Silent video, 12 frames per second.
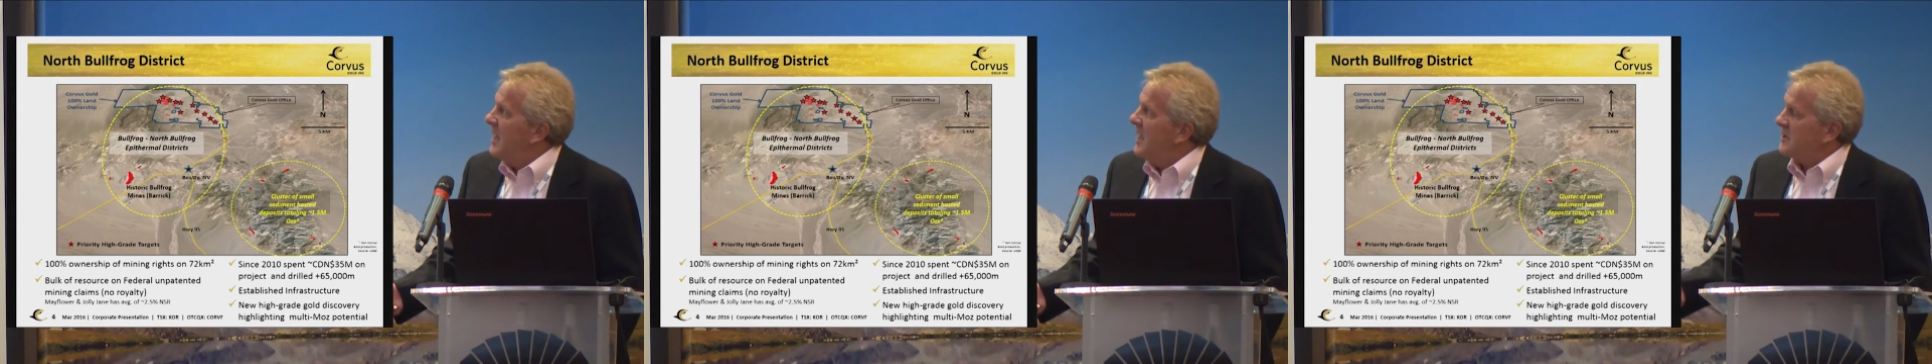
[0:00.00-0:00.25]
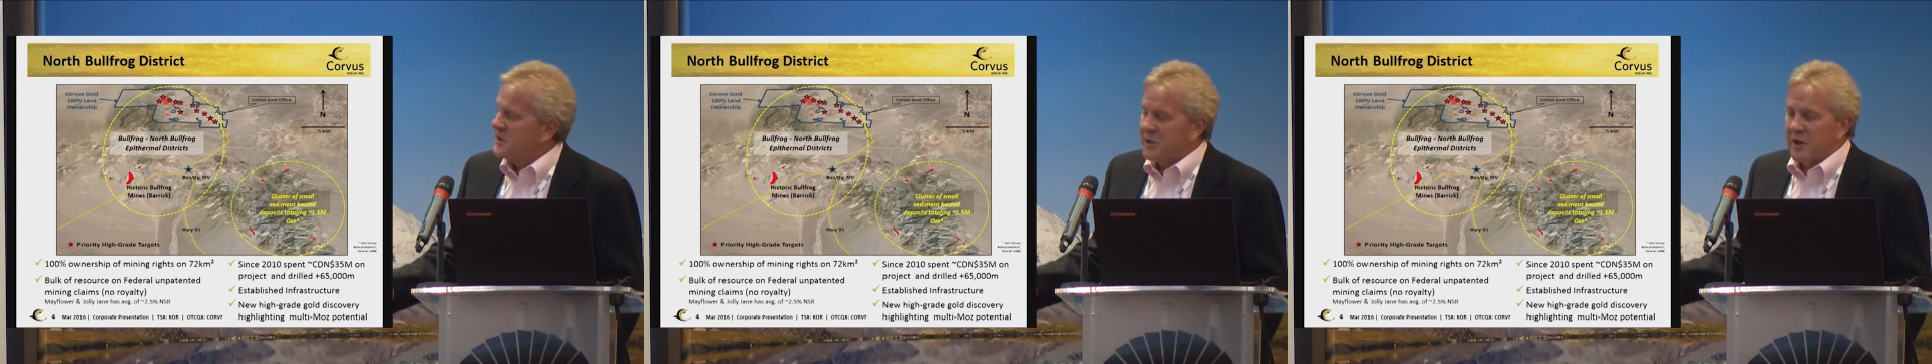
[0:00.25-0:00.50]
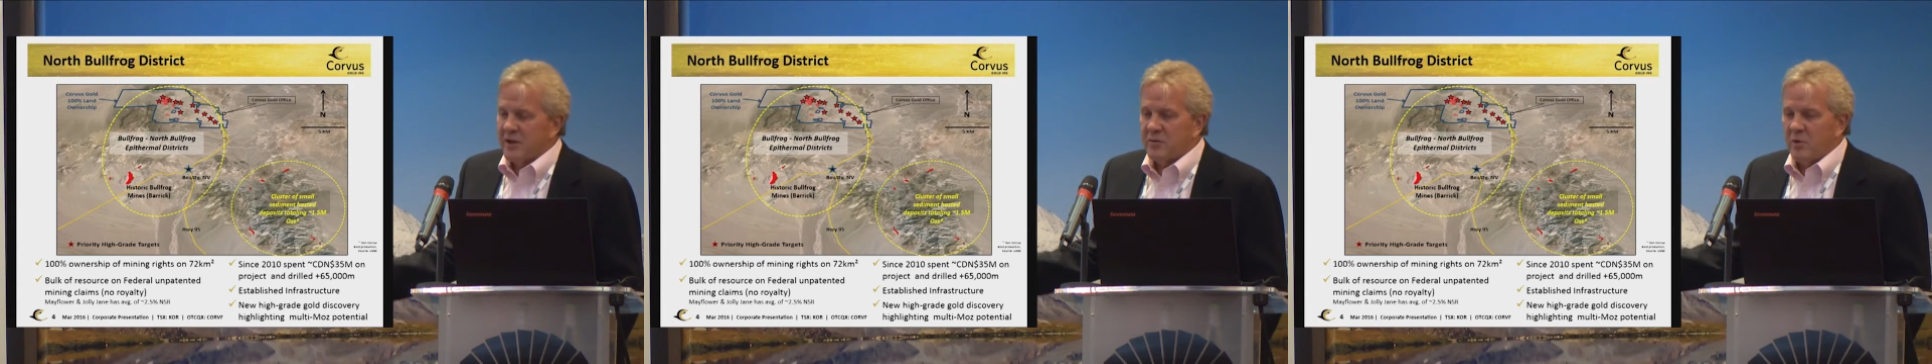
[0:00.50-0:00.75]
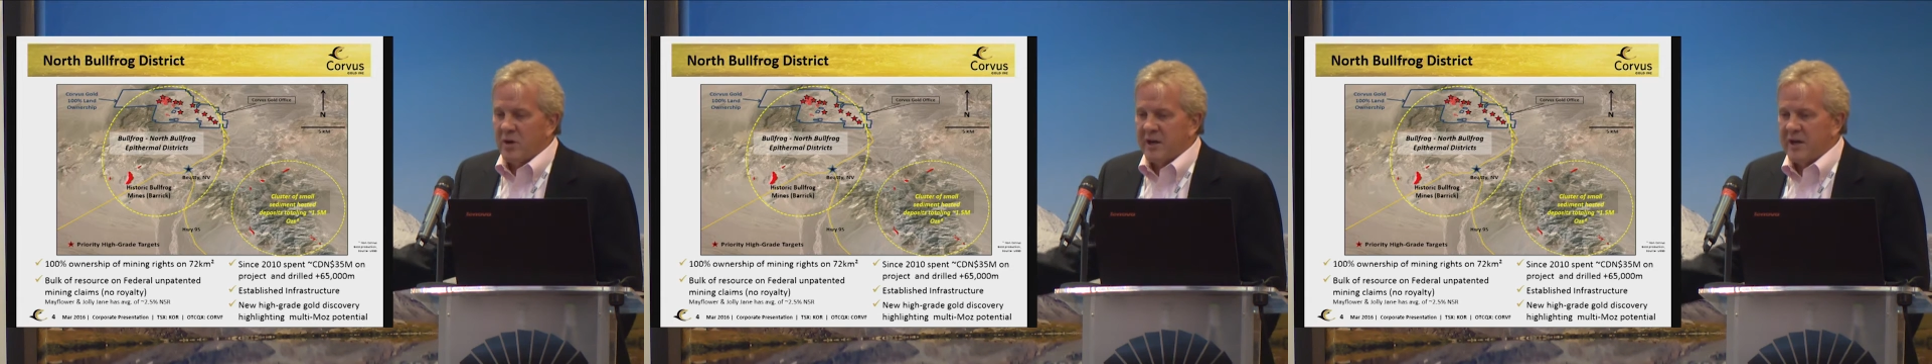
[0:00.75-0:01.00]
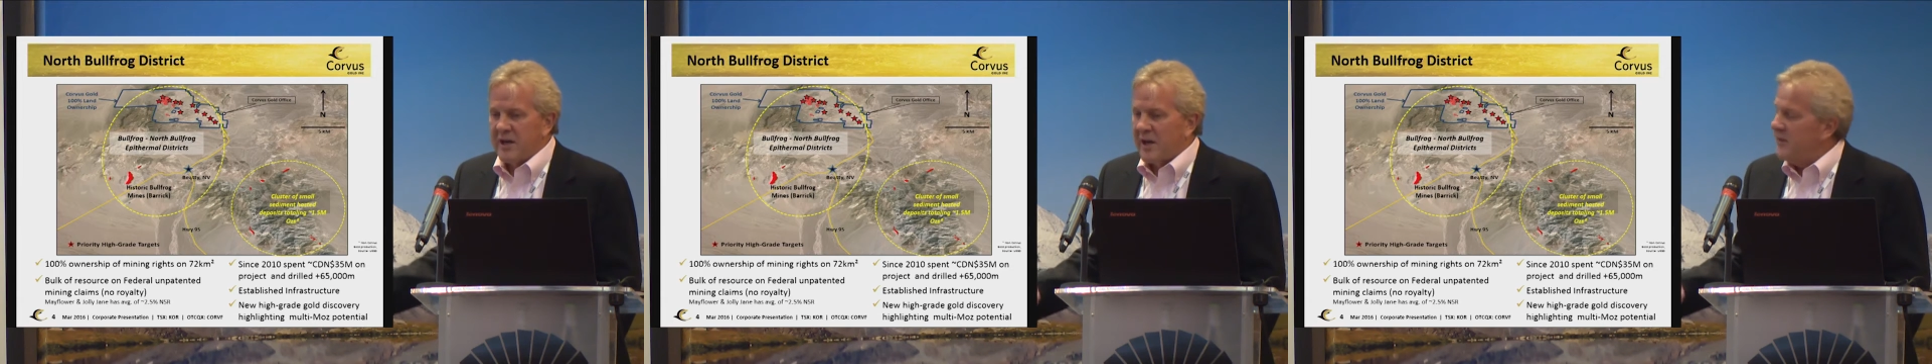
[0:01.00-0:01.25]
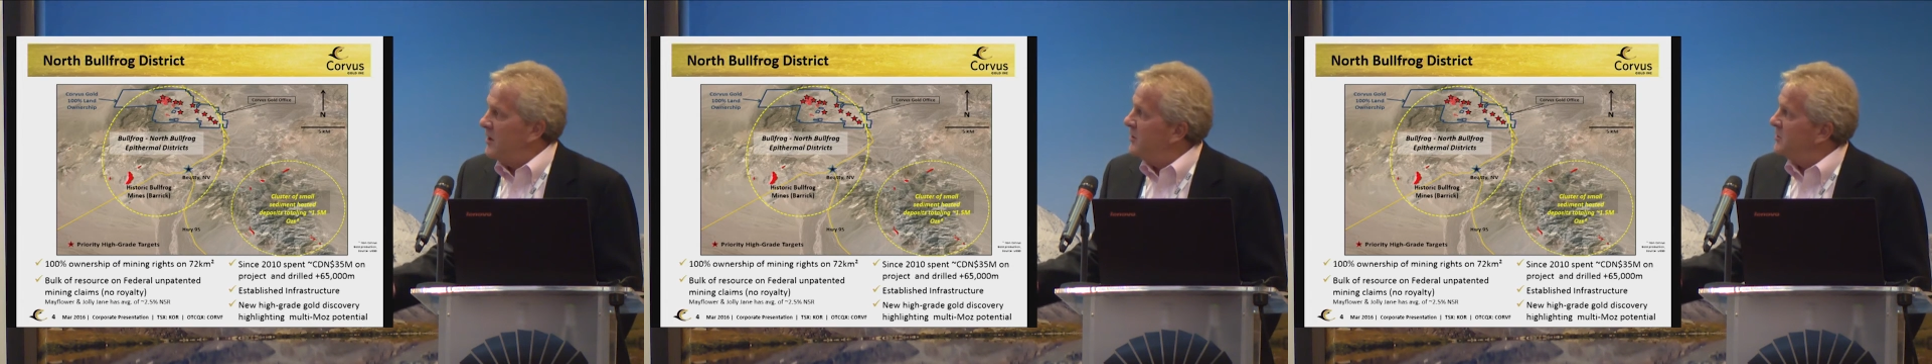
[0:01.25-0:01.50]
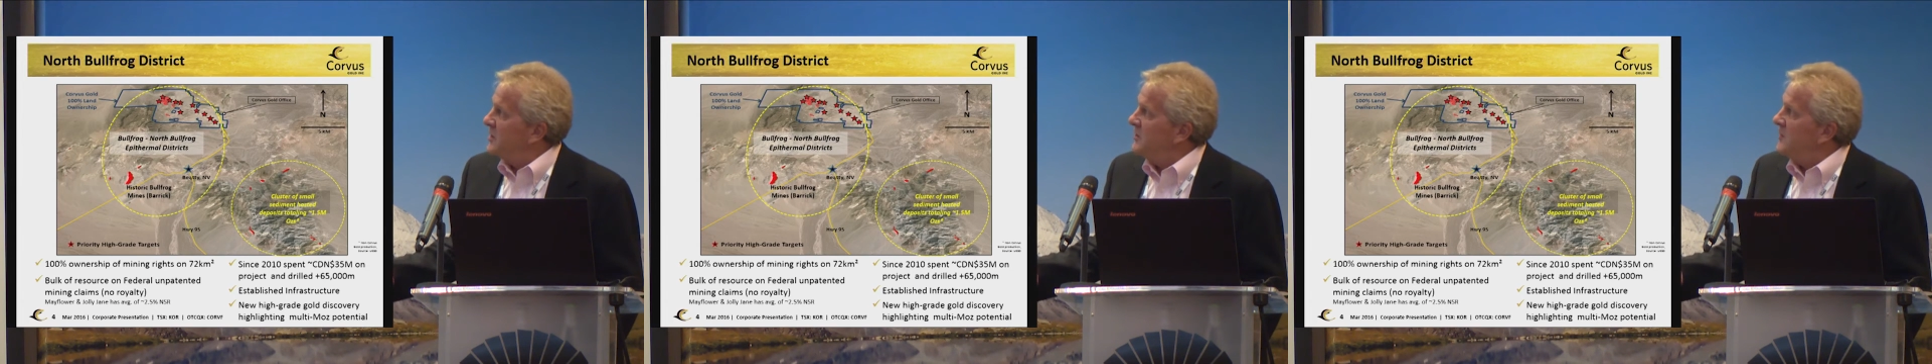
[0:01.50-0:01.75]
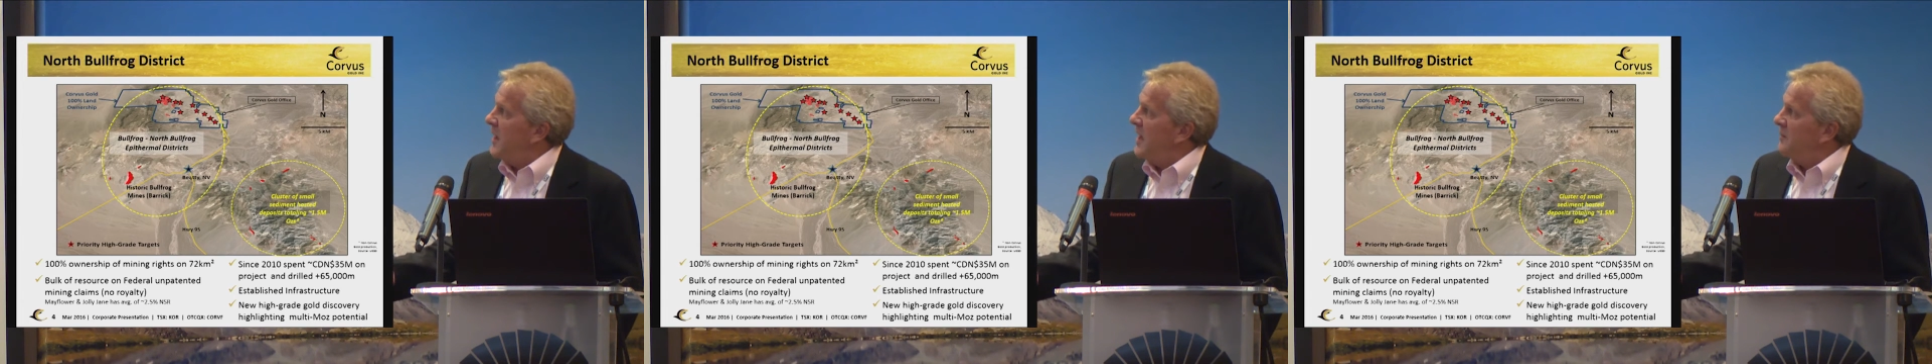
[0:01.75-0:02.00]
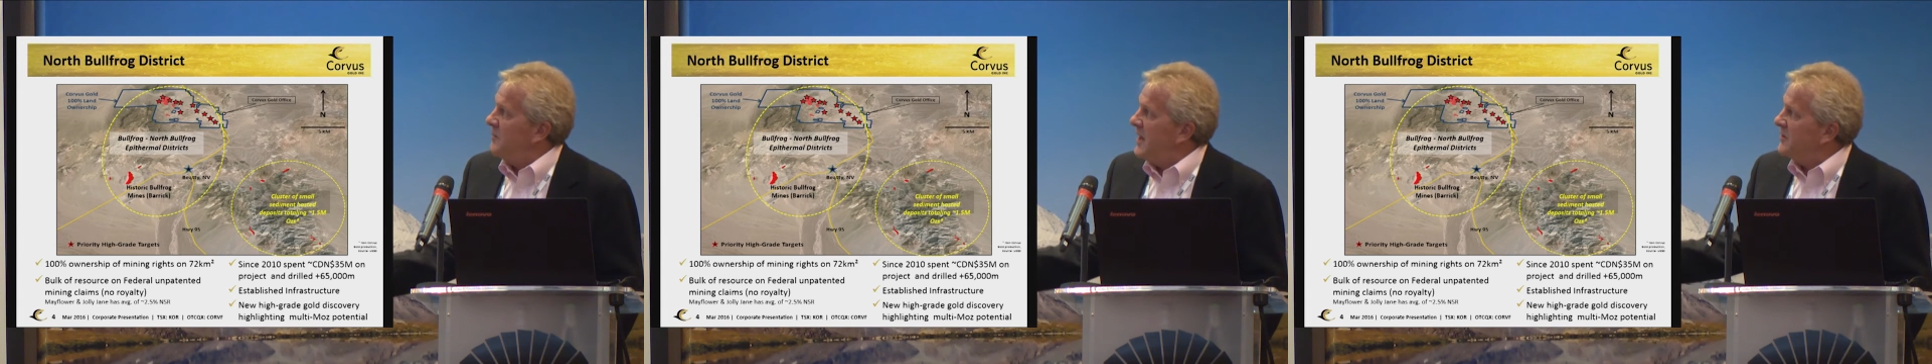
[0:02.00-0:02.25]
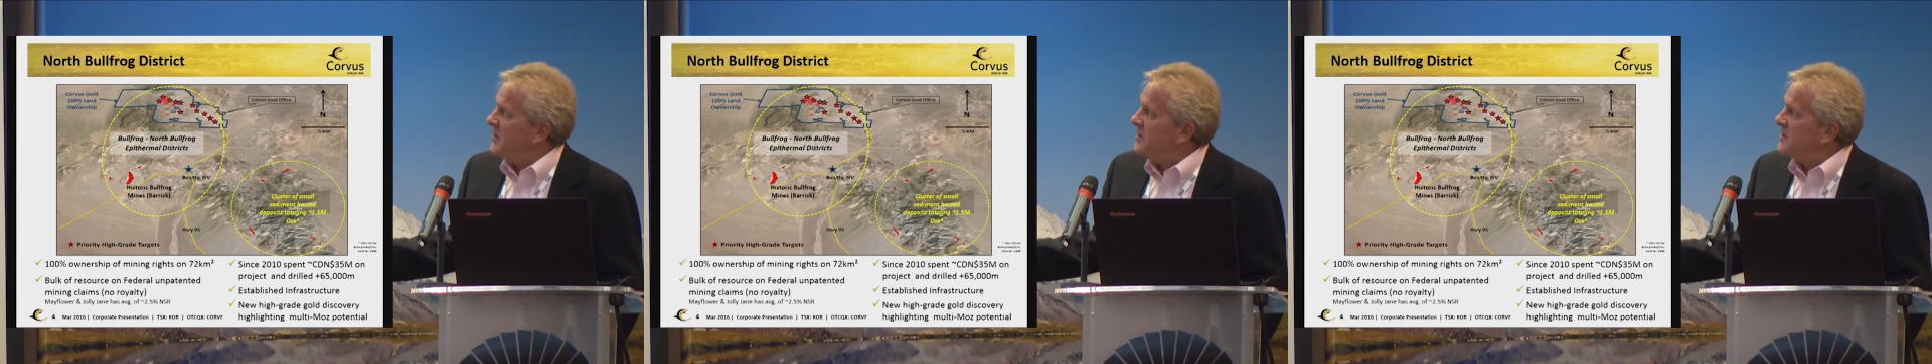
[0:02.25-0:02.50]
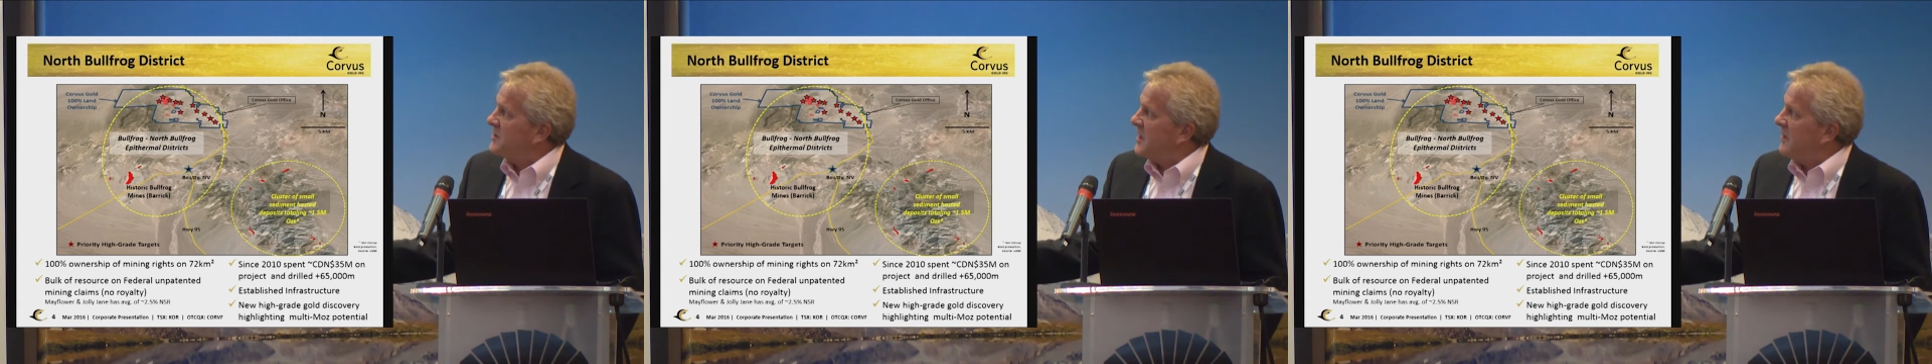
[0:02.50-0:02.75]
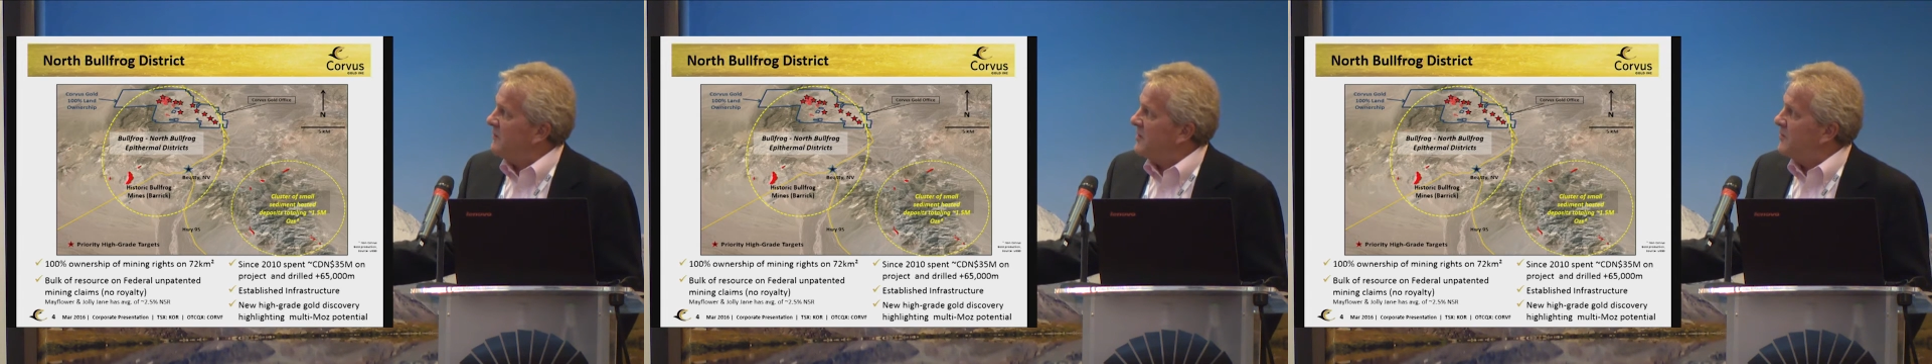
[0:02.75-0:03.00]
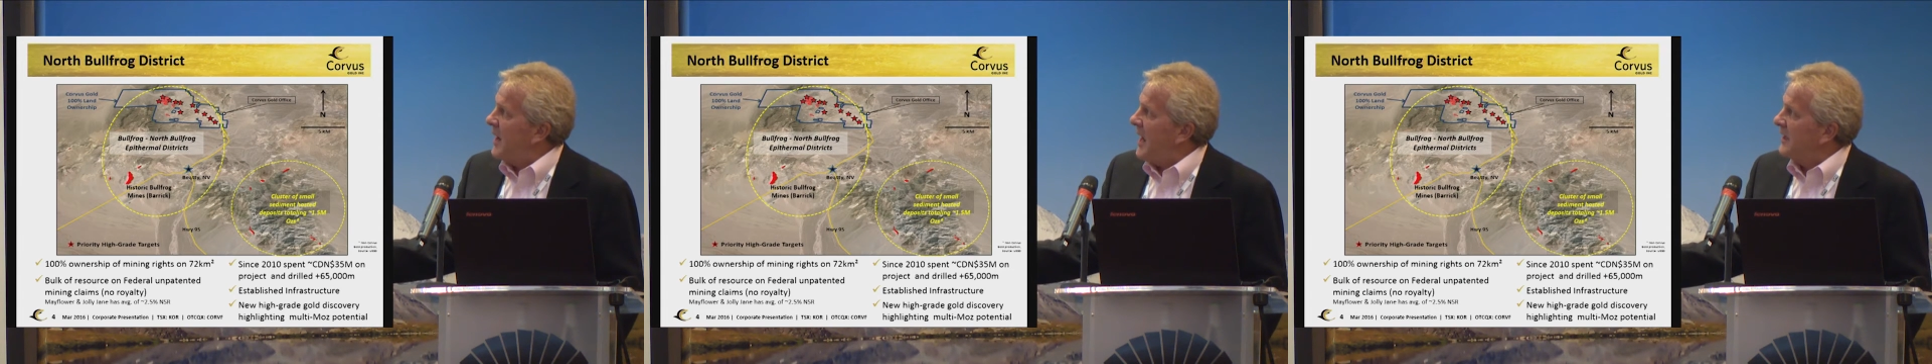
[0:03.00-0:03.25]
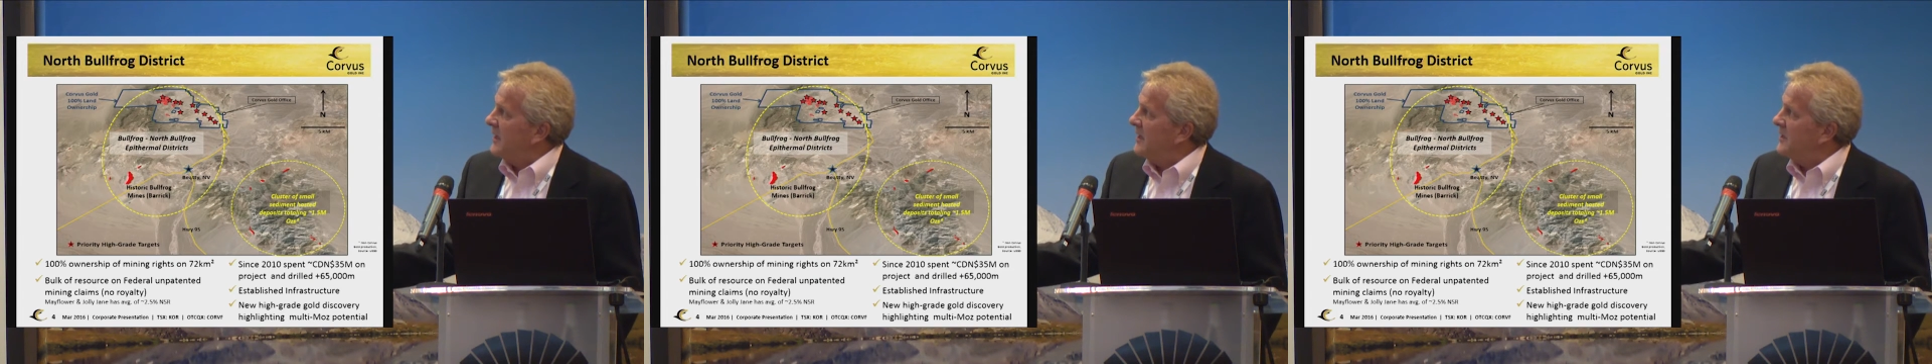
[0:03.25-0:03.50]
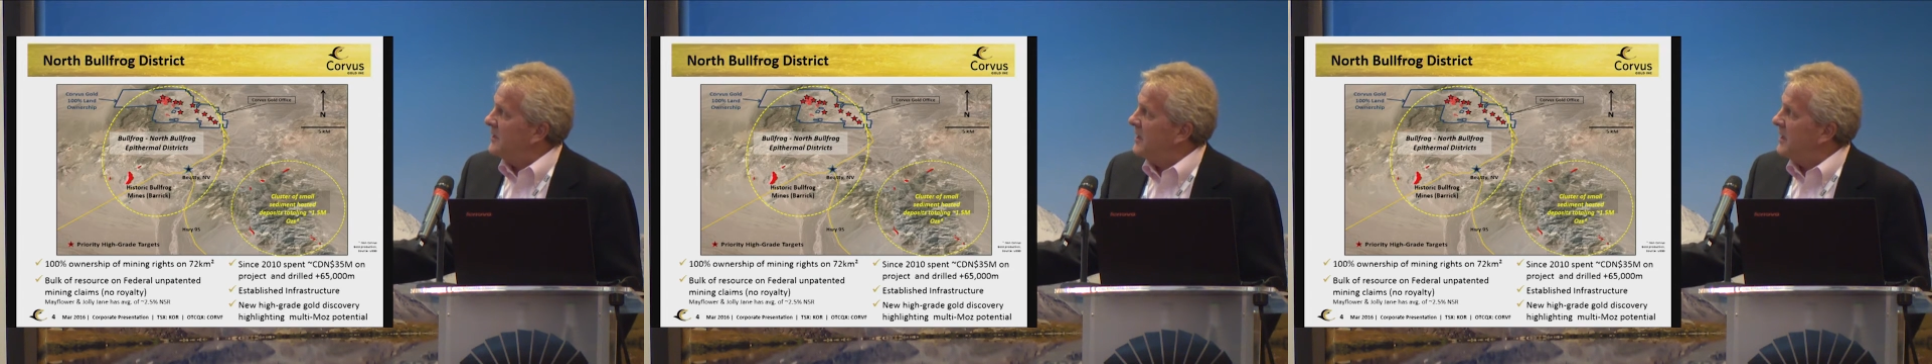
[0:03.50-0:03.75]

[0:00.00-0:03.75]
Started working on those and made the discovery back in